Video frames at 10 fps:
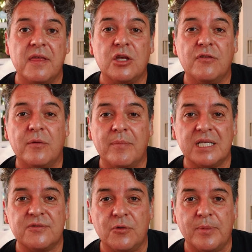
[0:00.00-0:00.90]
thank you very
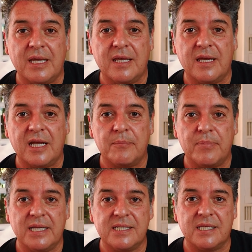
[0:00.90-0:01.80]
much for being here.
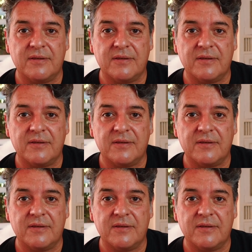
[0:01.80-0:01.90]
Please,